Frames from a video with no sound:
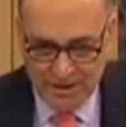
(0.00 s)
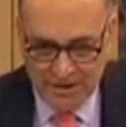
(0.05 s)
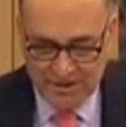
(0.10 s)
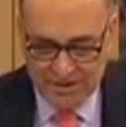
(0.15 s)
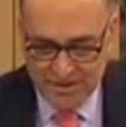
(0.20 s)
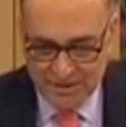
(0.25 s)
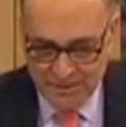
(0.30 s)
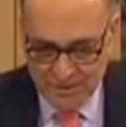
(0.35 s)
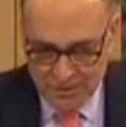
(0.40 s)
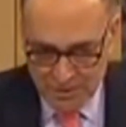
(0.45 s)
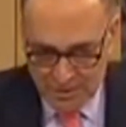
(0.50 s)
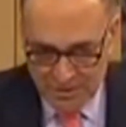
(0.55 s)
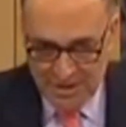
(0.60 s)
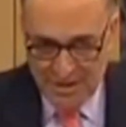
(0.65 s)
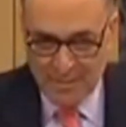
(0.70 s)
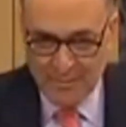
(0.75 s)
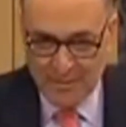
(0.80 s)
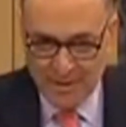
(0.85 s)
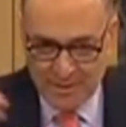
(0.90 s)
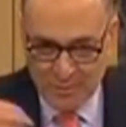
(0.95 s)
I still look
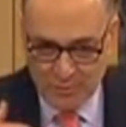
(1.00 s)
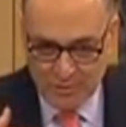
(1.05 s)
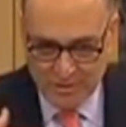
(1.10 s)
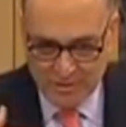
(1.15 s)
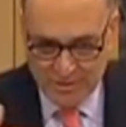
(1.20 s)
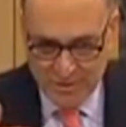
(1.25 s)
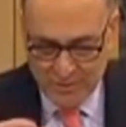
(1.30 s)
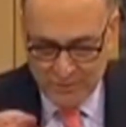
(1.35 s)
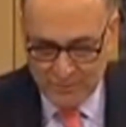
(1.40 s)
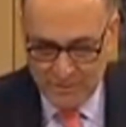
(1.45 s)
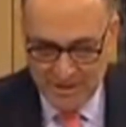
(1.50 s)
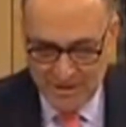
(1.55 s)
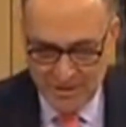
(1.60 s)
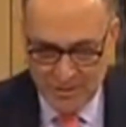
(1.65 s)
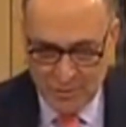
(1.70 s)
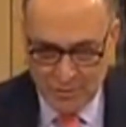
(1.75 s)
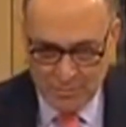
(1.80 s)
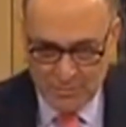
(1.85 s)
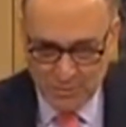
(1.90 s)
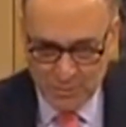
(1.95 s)
out my window of my
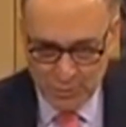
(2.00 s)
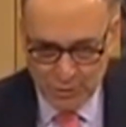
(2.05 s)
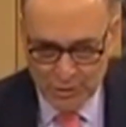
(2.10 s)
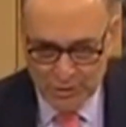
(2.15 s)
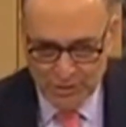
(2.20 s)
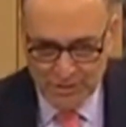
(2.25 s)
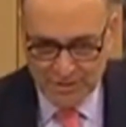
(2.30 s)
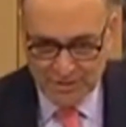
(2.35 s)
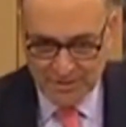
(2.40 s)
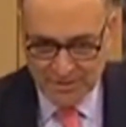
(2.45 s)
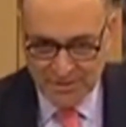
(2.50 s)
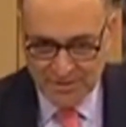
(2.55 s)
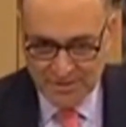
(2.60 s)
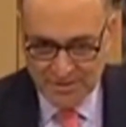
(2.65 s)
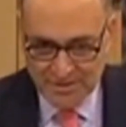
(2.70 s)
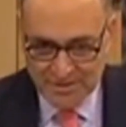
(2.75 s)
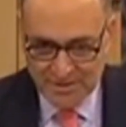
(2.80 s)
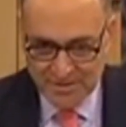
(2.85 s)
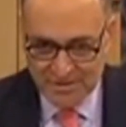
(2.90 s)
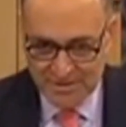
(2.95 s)
home in Brooklyn
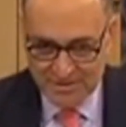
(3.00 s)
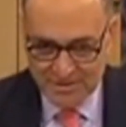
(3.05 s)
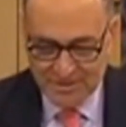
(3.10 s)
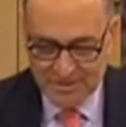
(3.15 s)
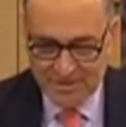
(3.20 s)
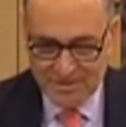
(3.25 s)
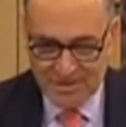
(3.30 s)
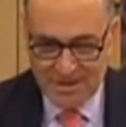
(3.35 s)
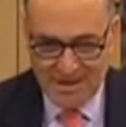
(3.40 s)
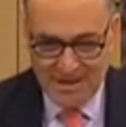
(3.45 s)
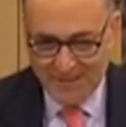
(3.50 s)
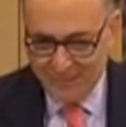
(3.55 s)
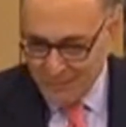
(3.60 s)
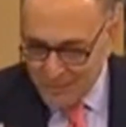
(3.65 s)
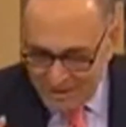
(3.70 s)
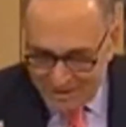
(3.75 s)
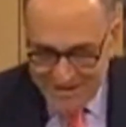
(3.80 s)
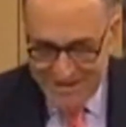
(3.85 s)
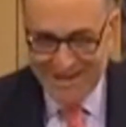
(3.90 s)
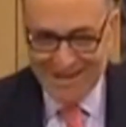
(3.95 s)

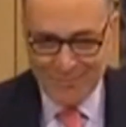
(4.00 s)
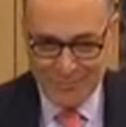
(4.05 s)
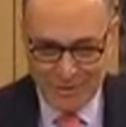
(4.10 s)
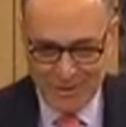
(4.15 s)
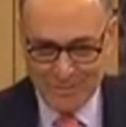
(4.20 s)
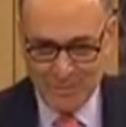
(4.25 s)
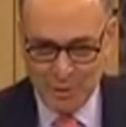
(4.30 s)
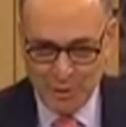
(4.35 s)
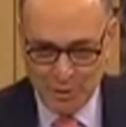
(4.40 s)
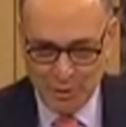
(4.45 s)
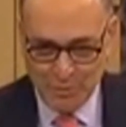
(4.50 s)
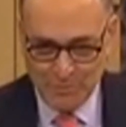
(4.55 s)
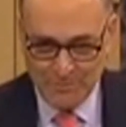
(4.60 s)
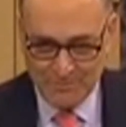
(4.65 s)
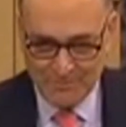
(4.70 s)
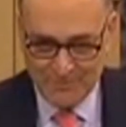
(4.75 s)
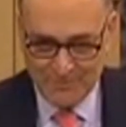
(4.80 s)
every day when I'm home